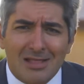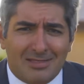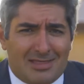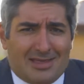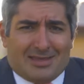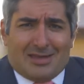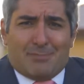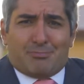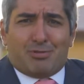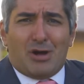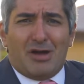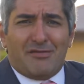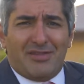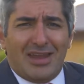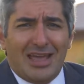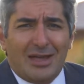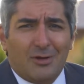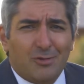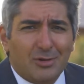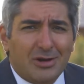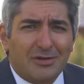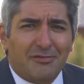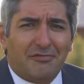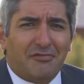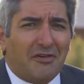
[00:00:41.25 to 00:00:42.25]
like a private
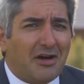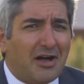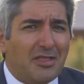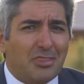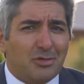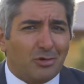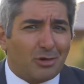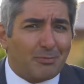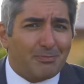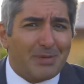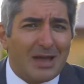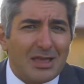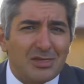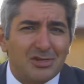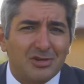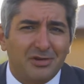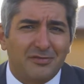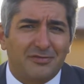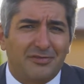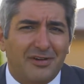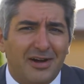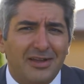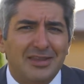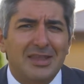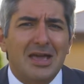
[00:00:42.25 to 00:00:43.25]
equity fund or a
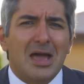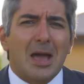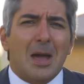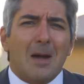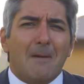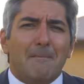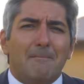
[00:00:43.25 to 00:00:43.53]
pension fund,